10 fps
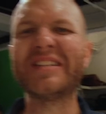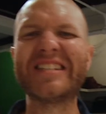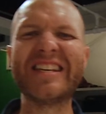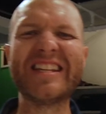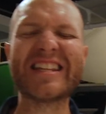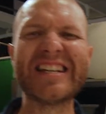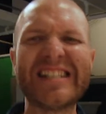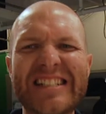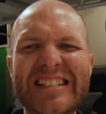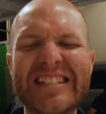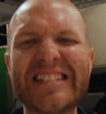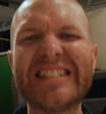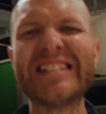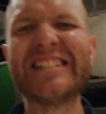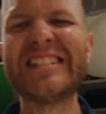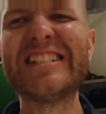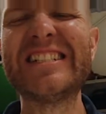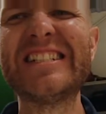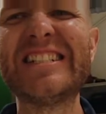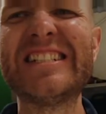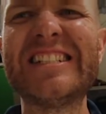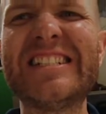there was nobody like him it was like